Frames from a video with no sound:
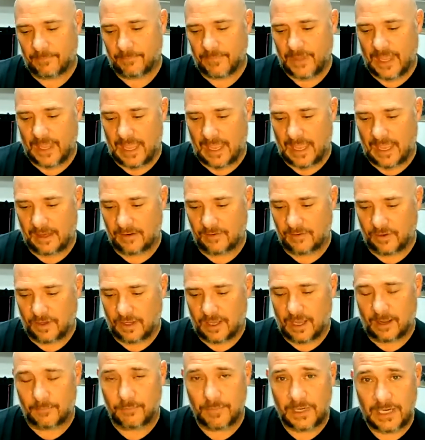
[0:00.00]
And
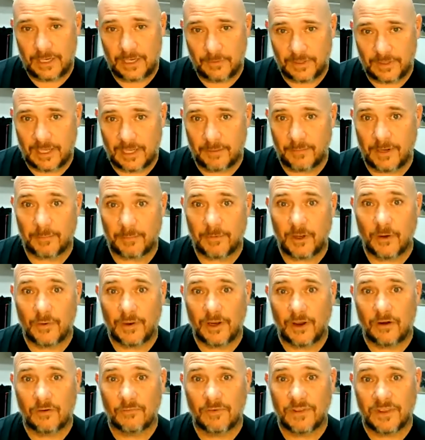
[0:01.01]
I'm meeting with them and I'm going
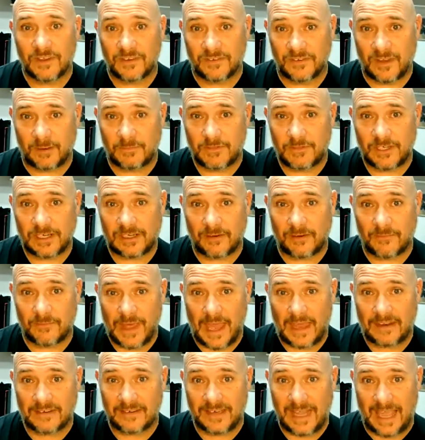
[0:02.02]
over the subject of
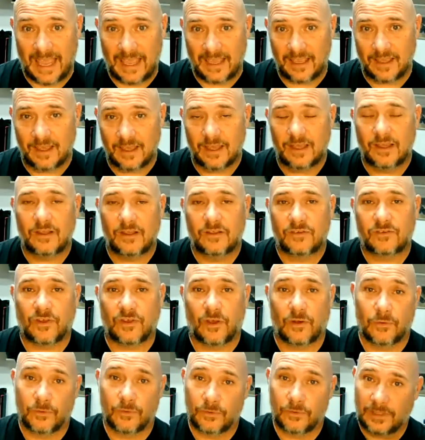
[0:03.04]
that day.
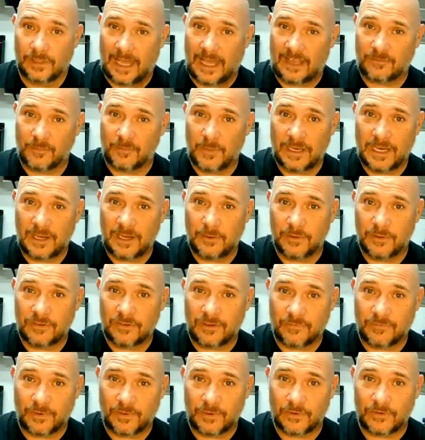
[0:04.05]
So last Monday was the
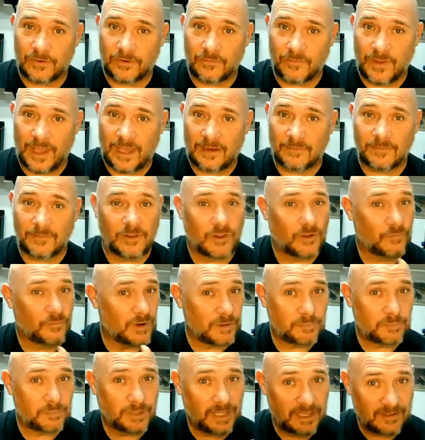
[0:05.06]
first event. The
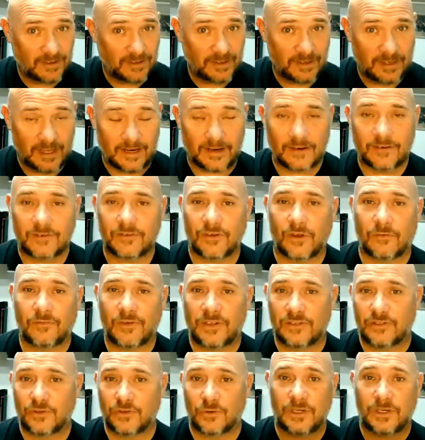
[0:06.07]
replay's in there. So if
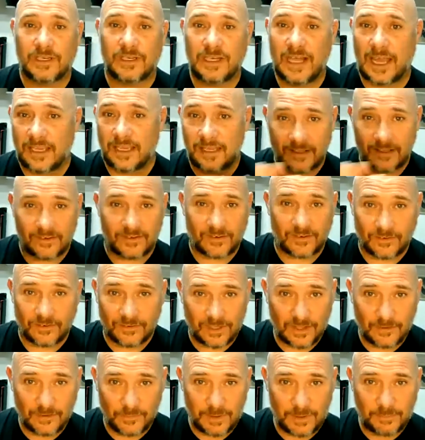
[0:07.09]
you join now, you can still see
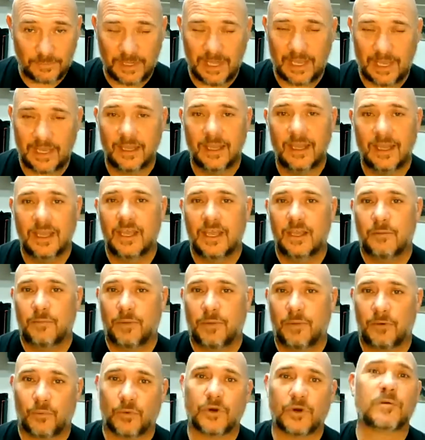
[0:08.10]
the replay,
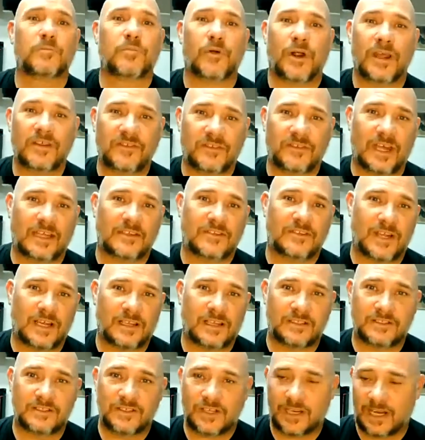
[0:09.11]
but
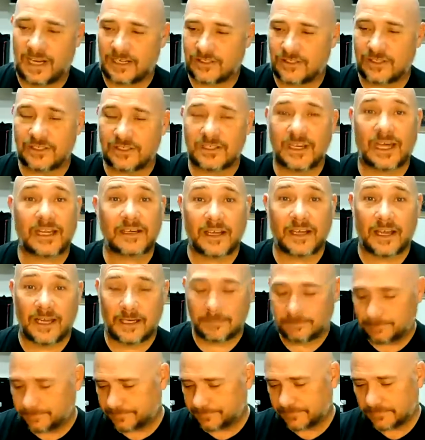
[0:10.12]
wordpress.challengeconnection.com.